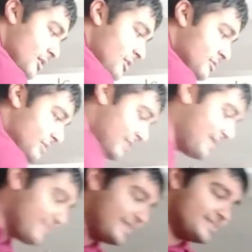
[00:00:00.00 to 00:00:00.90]
so
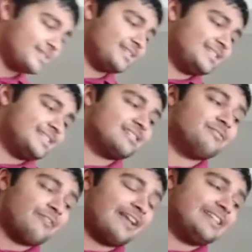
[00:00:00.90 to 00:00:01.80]
that means that this is a
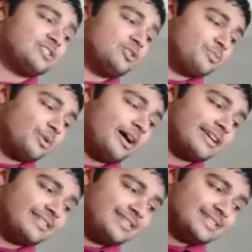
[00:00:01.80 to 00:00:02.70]
valid tuple,
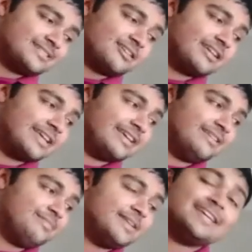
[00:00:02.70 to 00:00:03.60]
i.e. this guy here
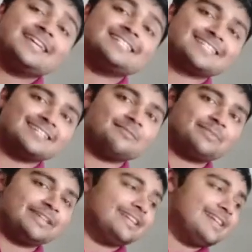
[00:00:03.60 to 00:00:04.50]
is going to
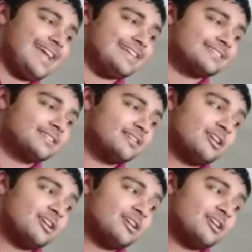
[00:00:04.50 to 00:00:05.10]
be an s.